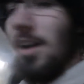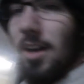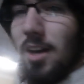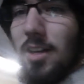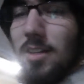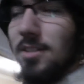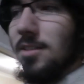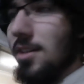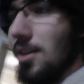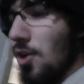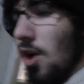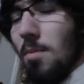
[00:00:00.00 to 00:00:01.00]
it's
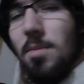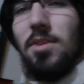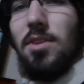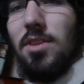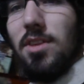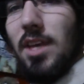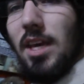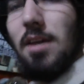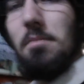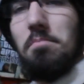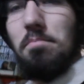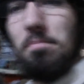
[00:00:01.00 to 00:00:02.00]
a common
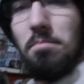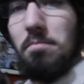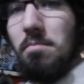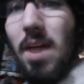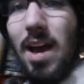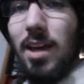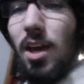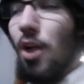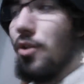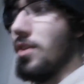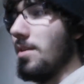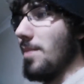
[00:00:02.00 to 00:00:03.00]
thing may
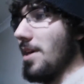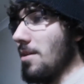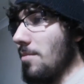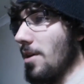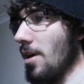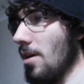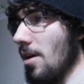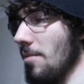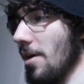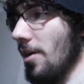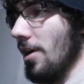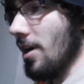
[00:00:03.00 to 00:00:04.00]
only be in Amer-
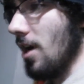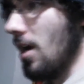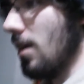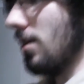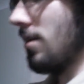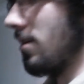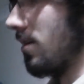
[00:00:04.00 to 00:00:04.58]
America.